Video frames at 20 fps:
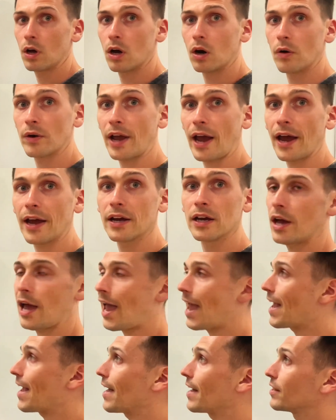okay?
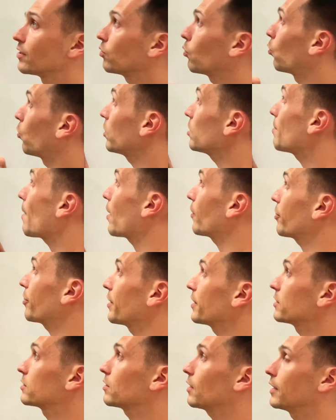And what about
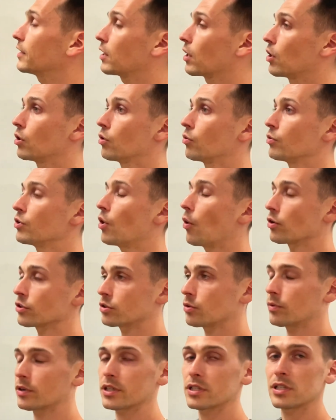things like, you
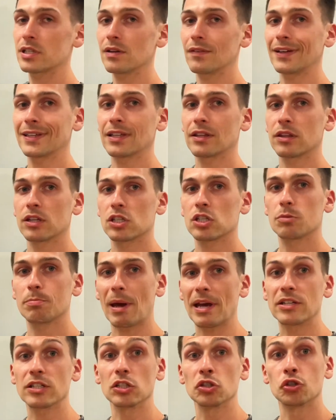also want to see the
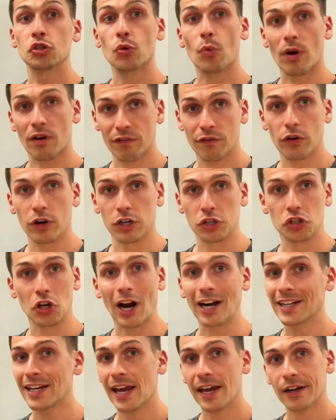space and square footage.
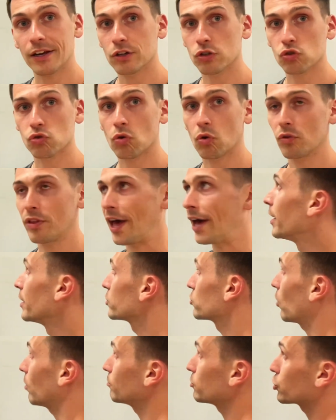I can't control that.
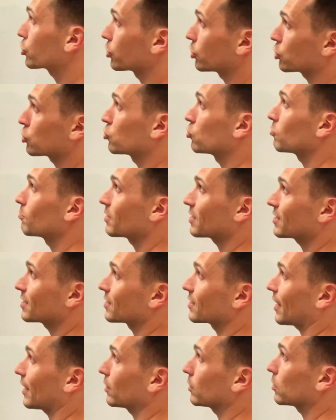So I'm just going to assume this
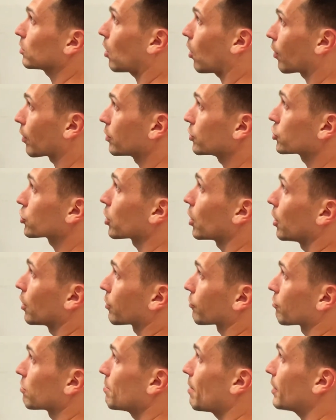is a large
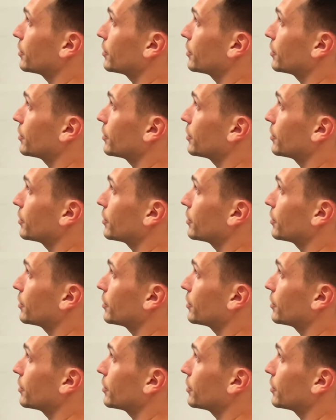3-bed,